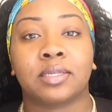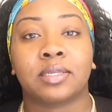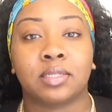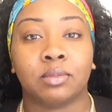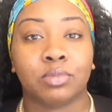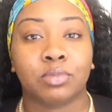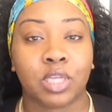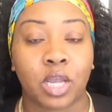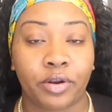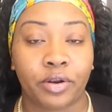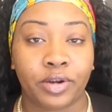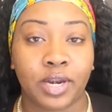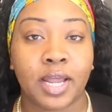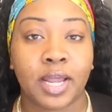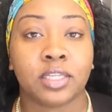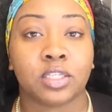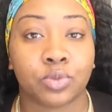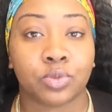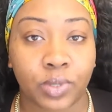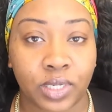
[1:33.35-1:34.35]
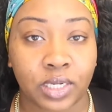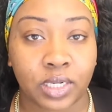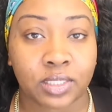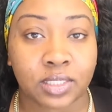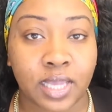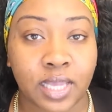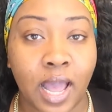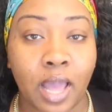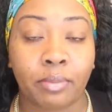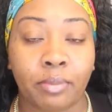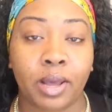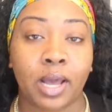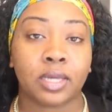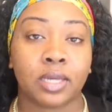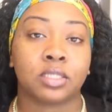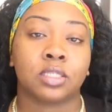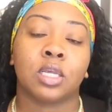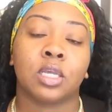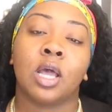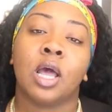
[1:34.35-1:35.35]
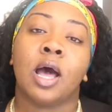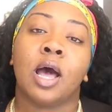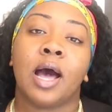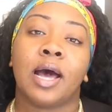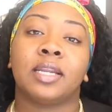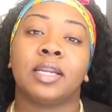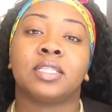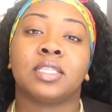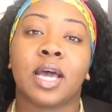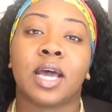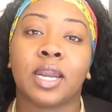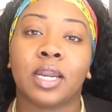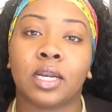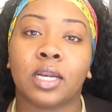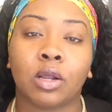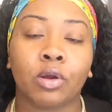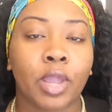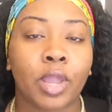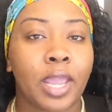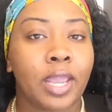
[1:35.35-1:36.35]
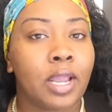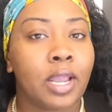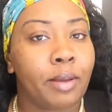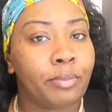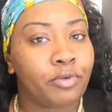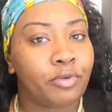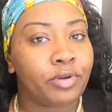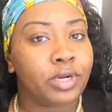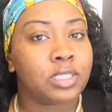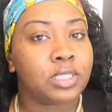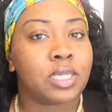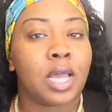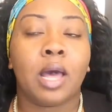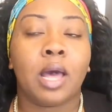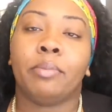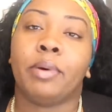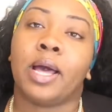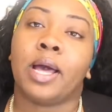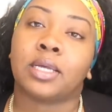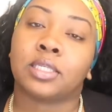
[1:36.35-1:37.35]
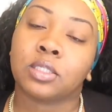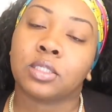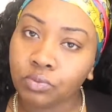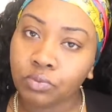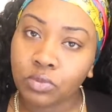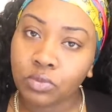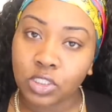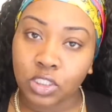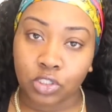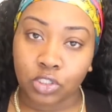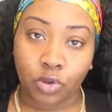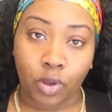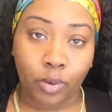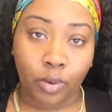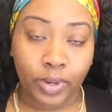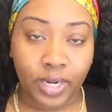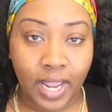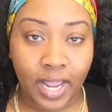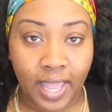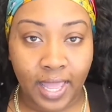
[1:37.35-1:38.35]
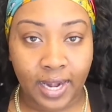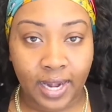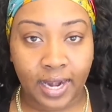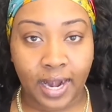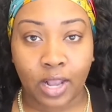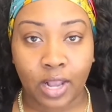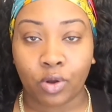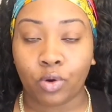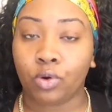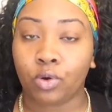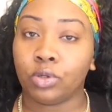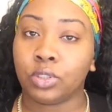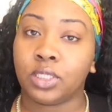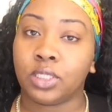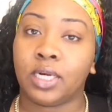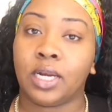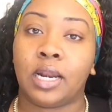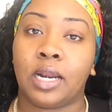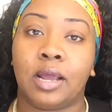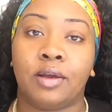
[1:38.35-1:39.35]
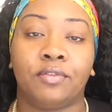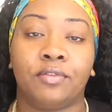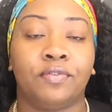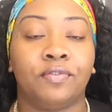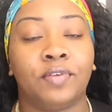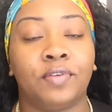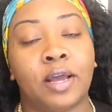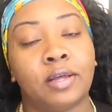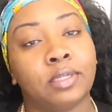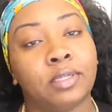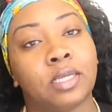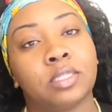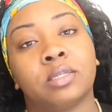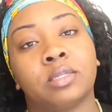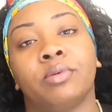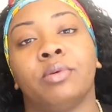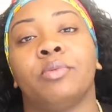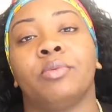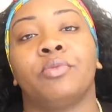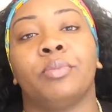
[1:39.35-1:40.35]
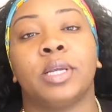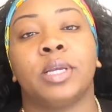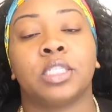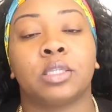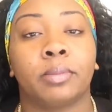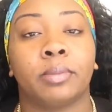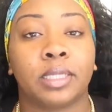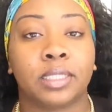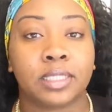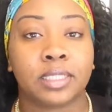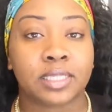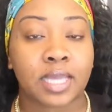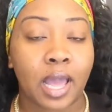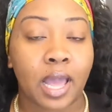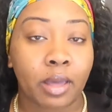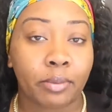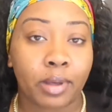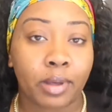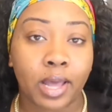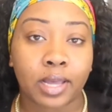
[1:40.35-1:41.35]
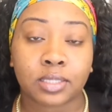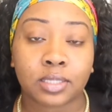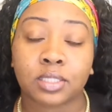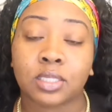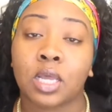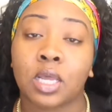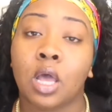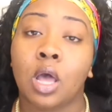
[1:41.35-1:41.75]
I'm sorry, not a suite, a skybox. I decided, okay, I'm gonna rent a skybox. So I went ahead and I called them and I found out some information about the skybox.